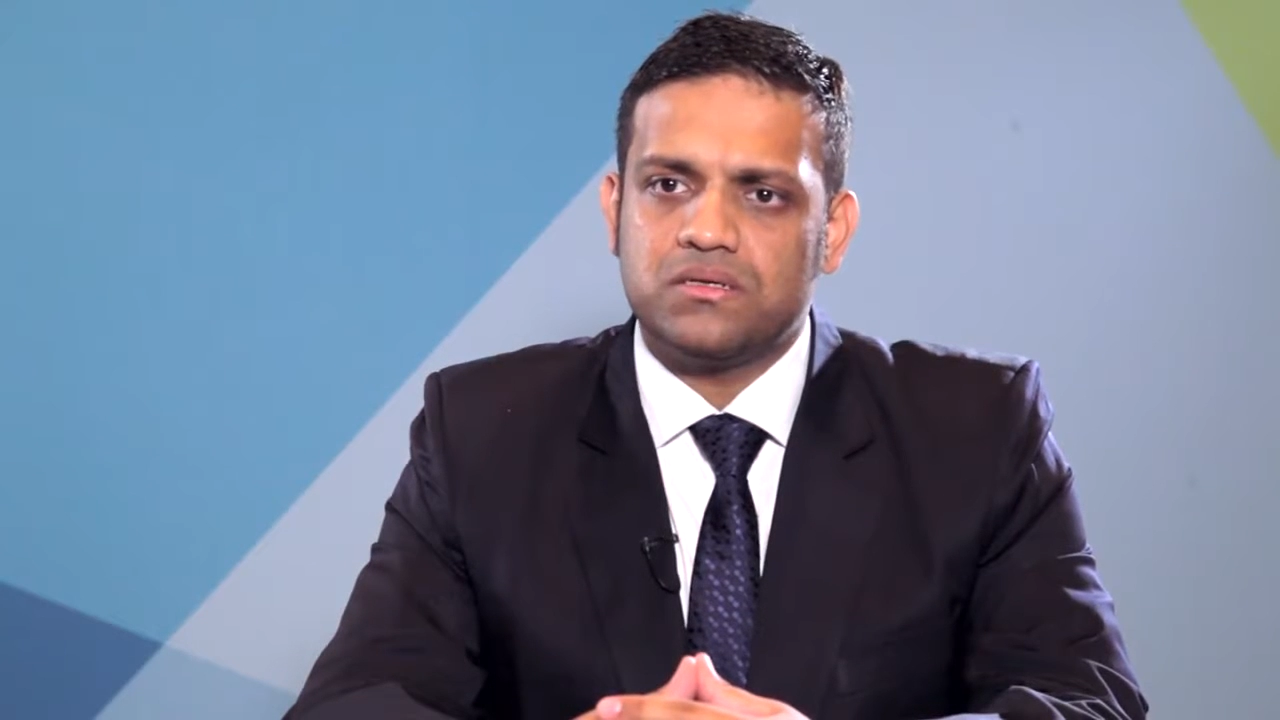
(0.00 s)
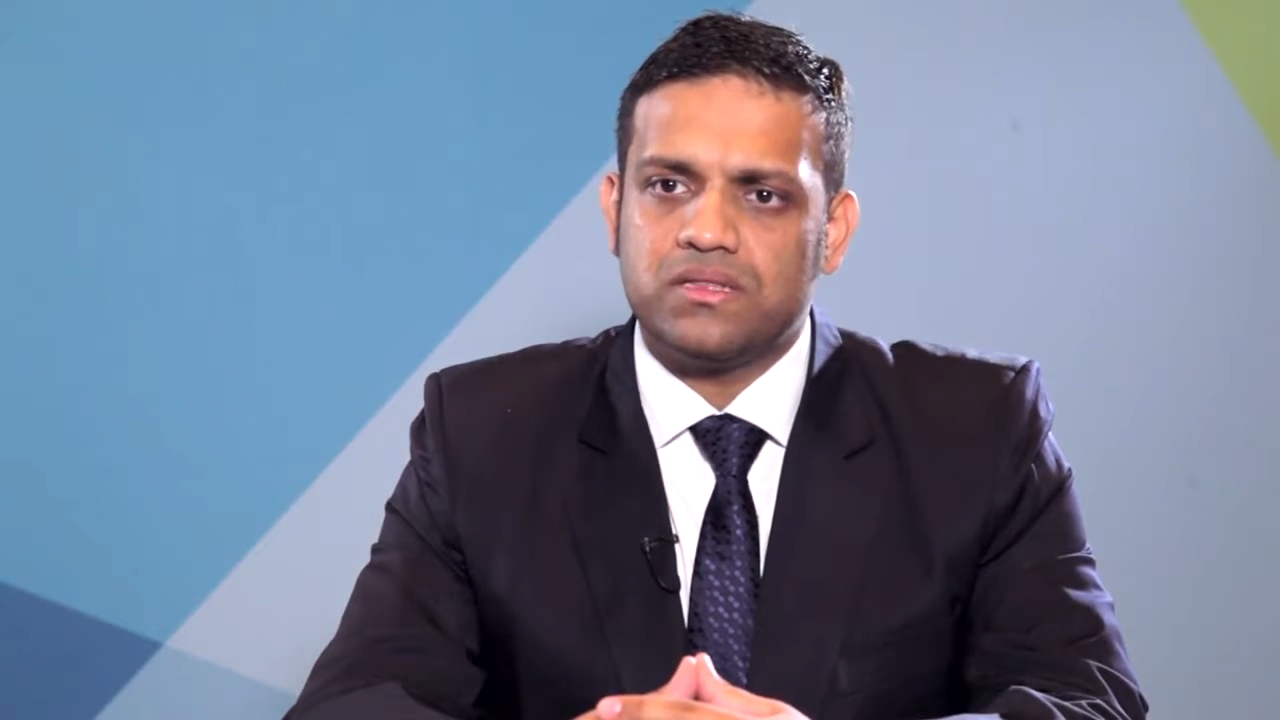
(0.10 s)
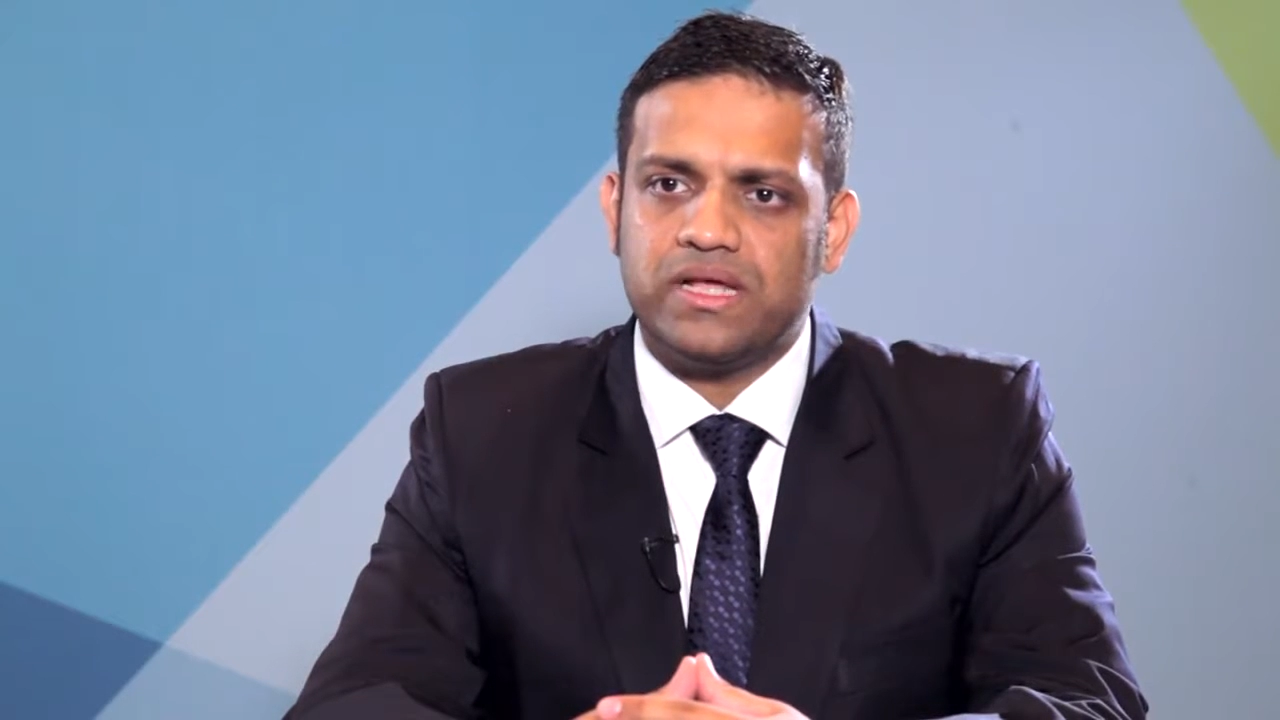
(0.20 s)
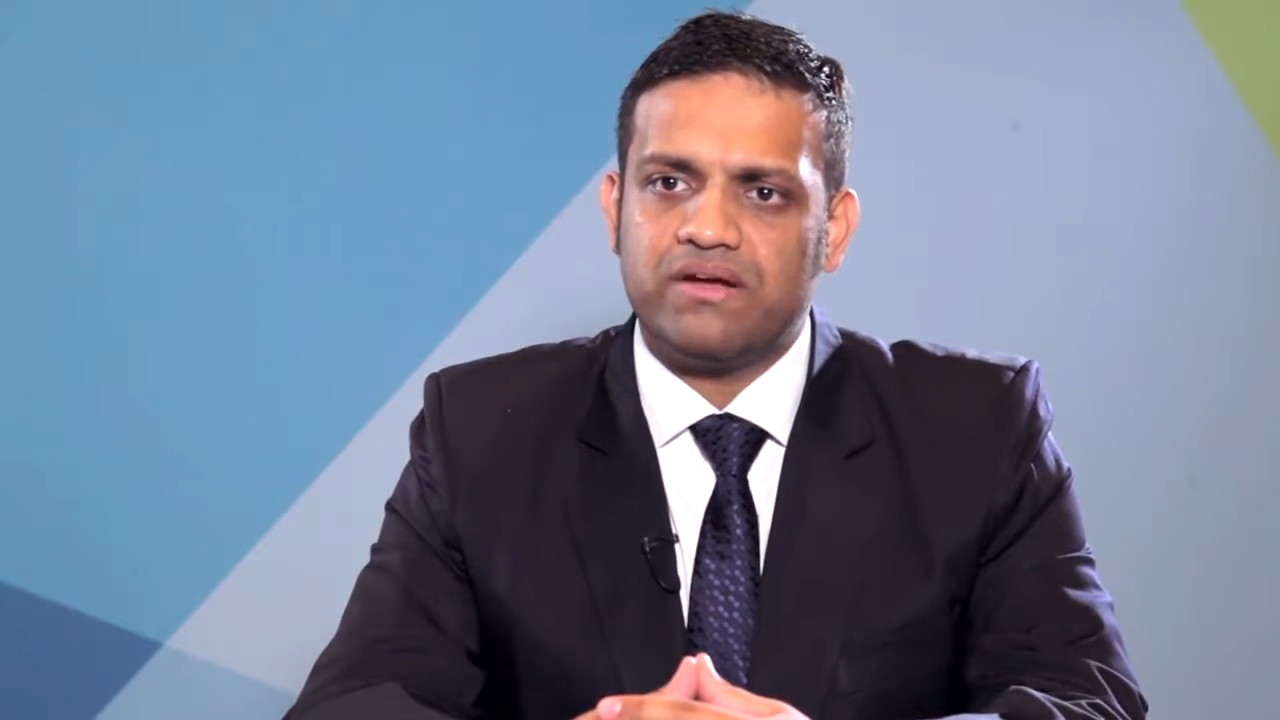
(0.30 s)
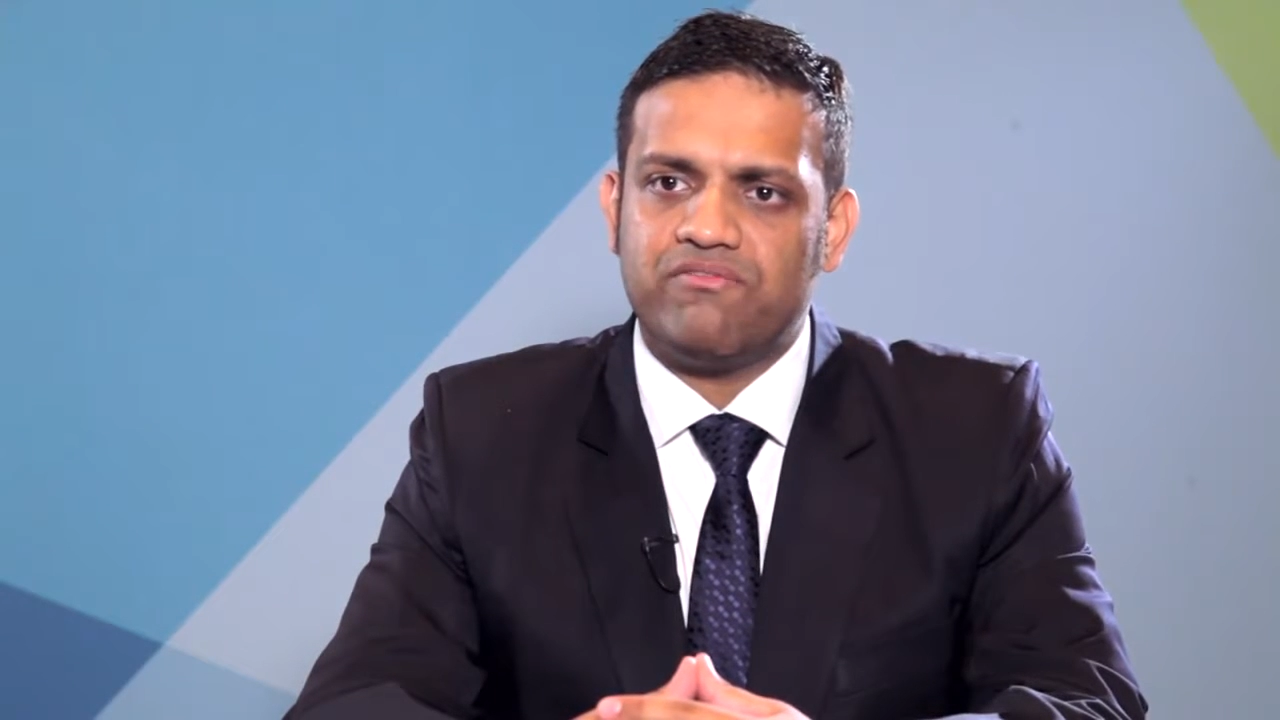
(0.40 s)

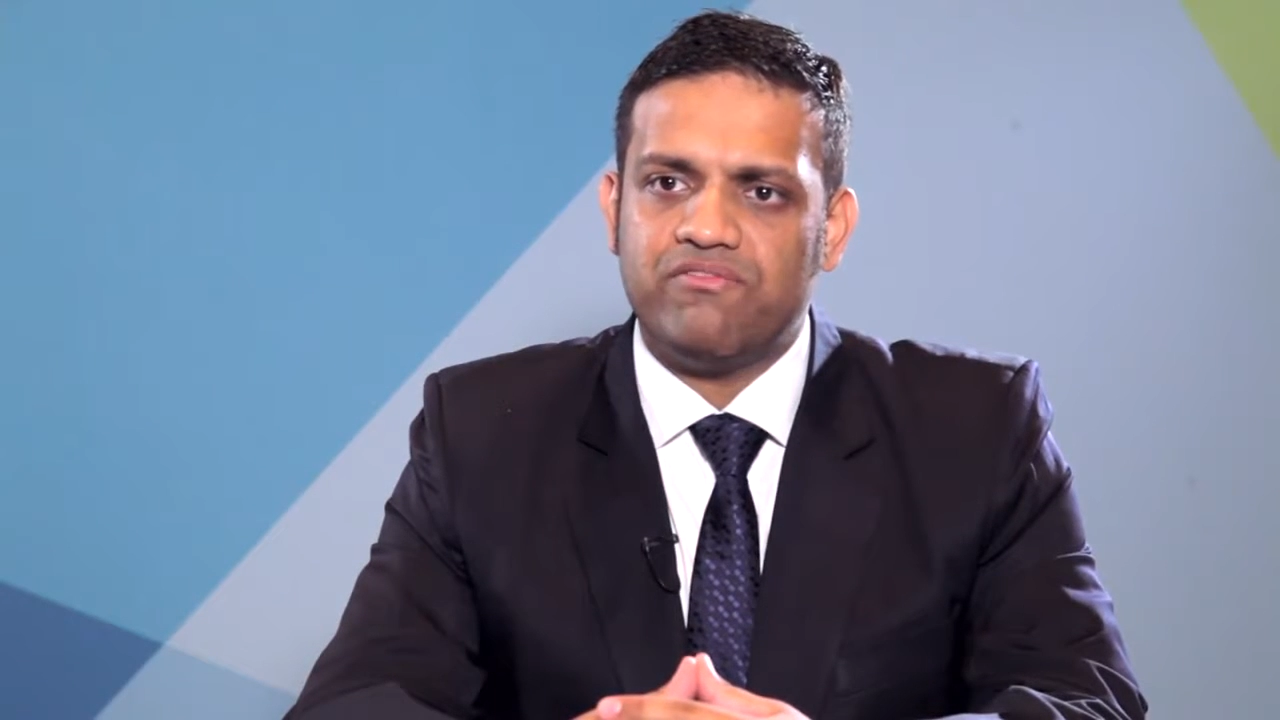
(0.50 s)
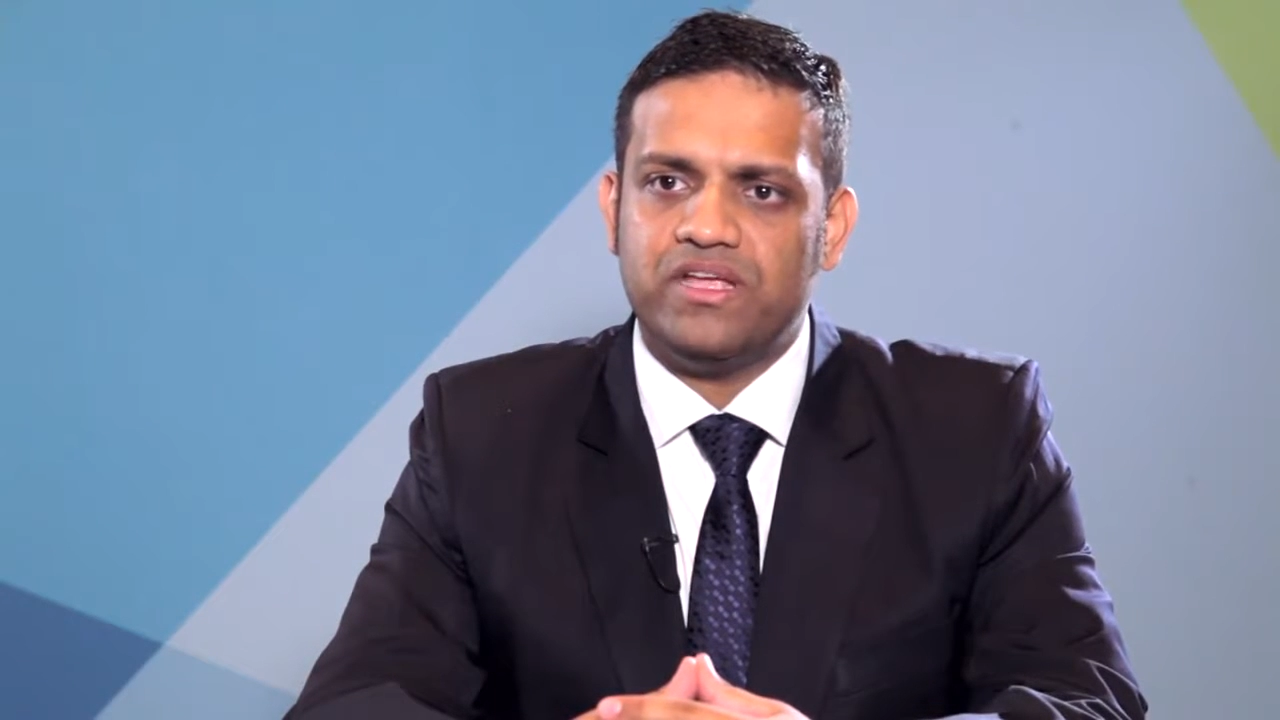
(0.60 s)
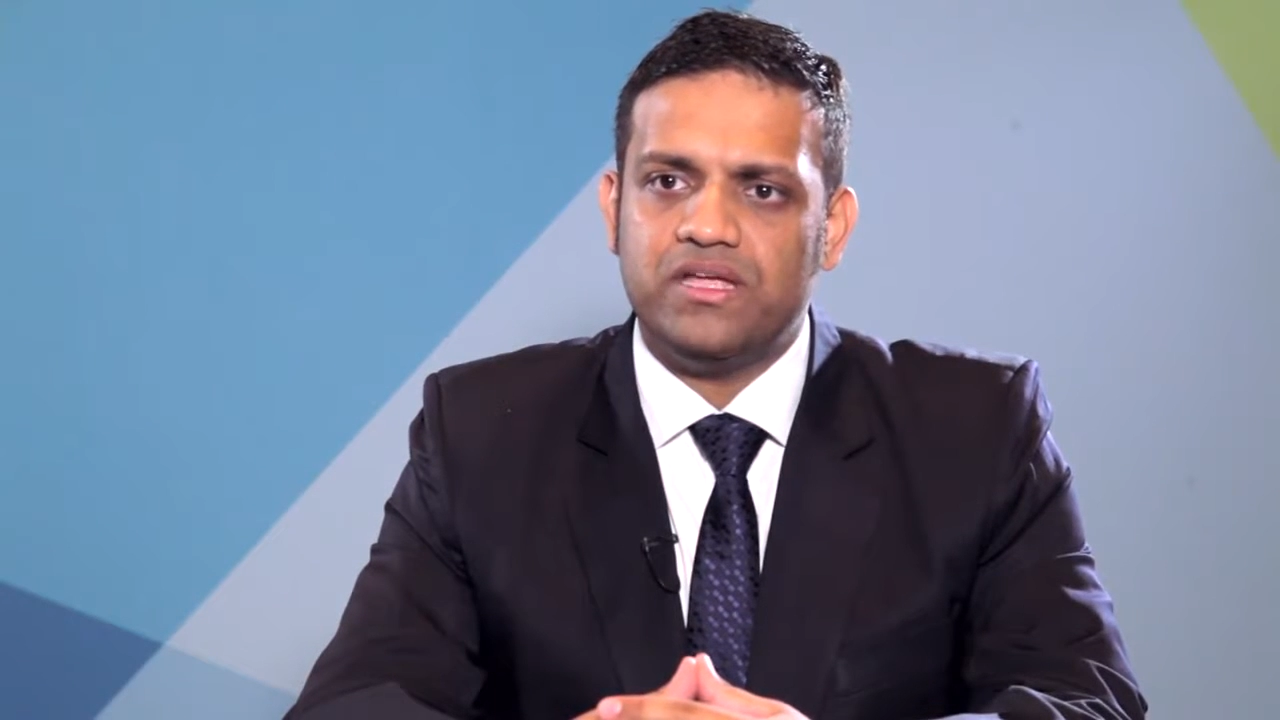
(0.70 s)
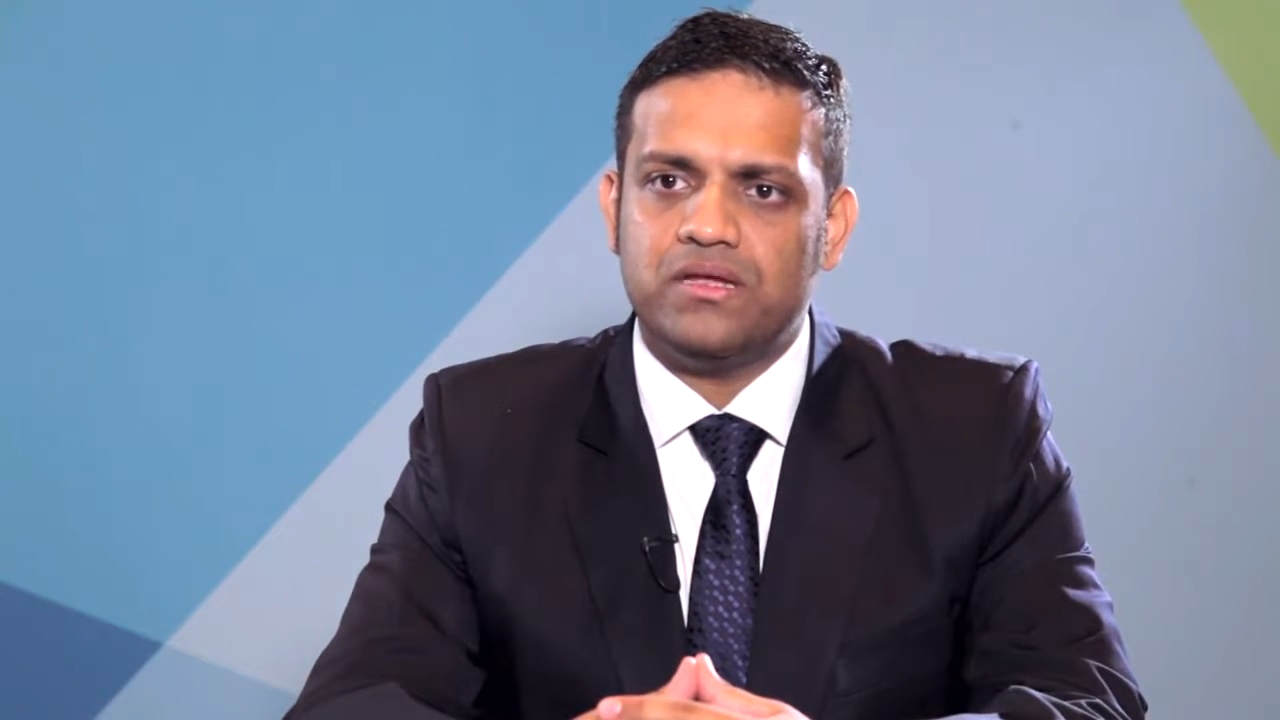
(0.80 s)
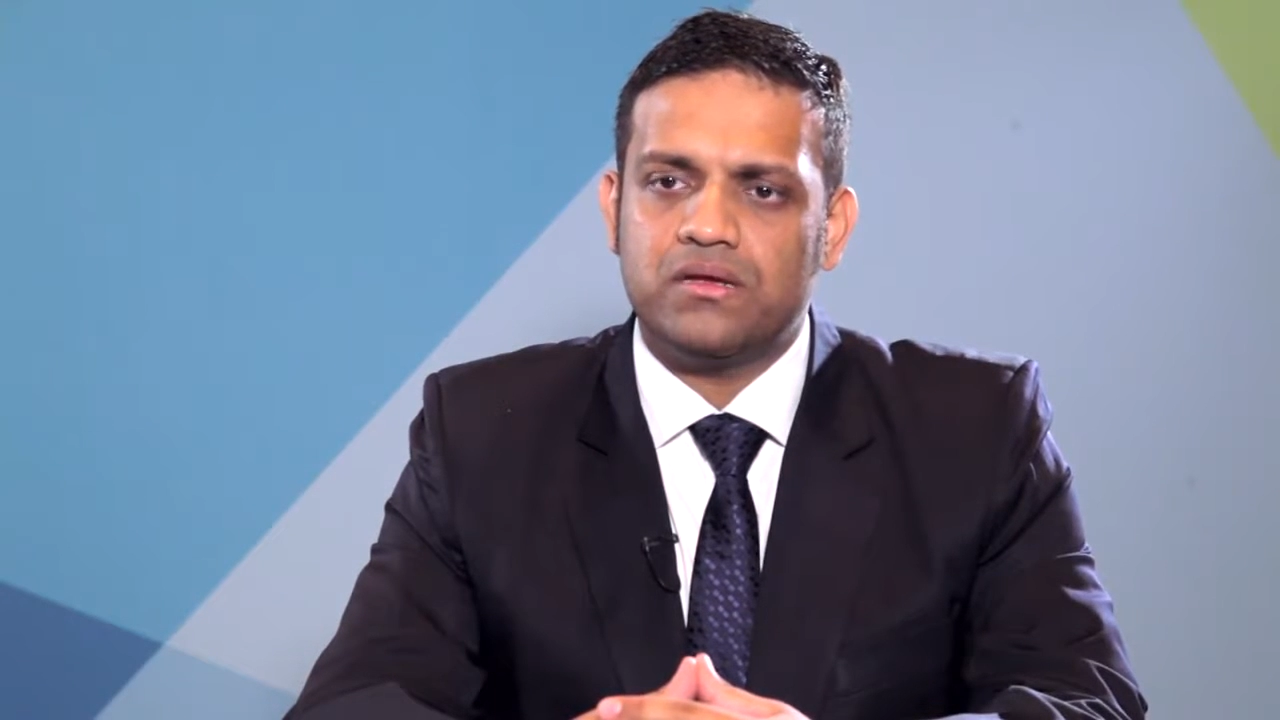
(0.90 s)
that
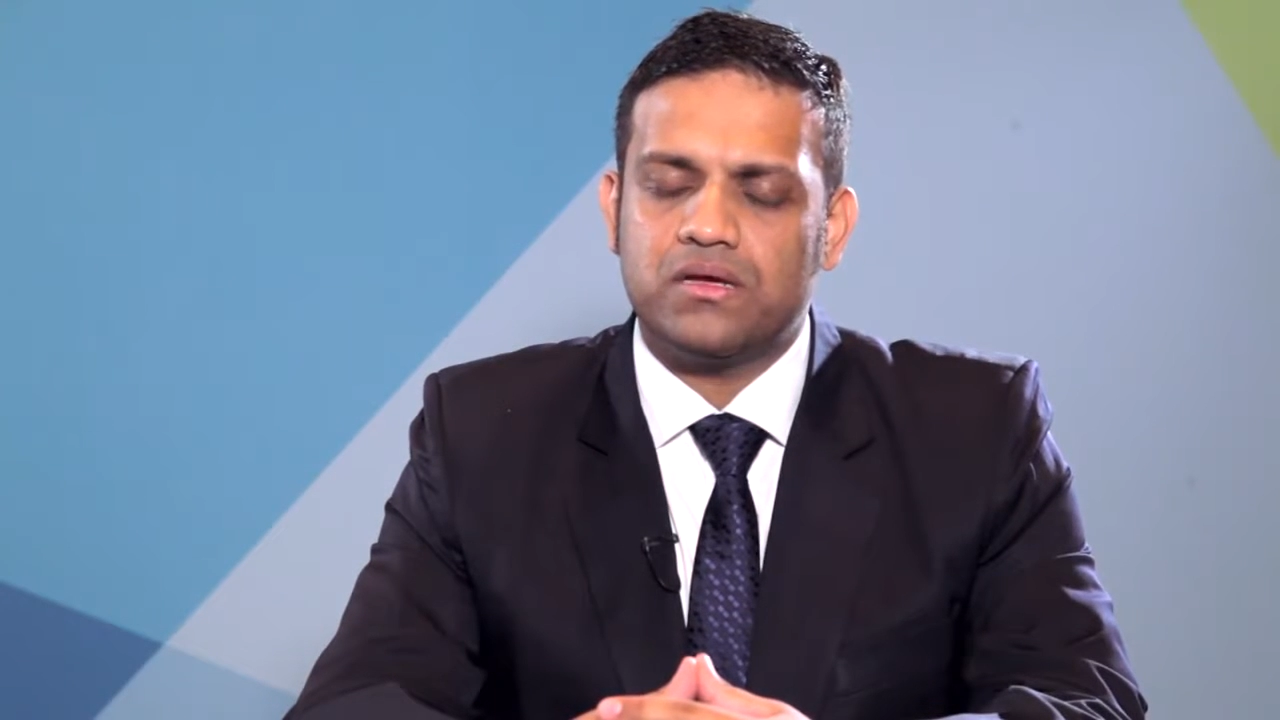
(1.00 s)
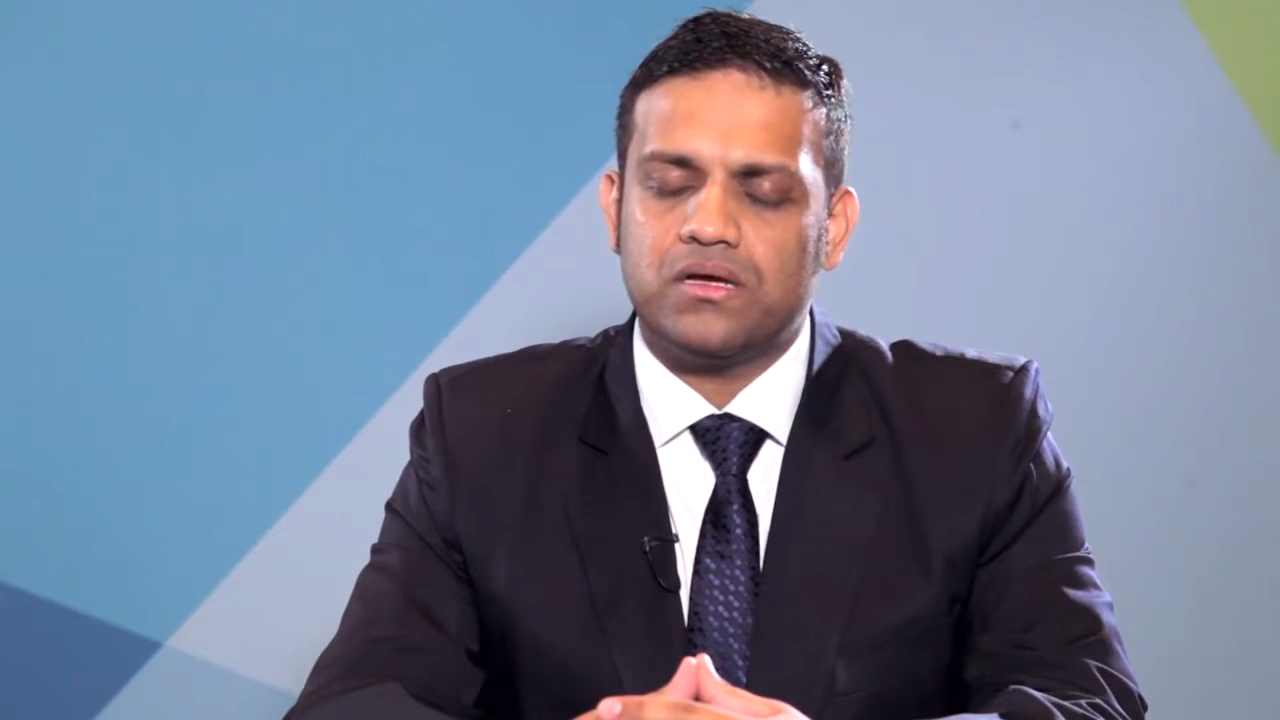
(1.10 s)
we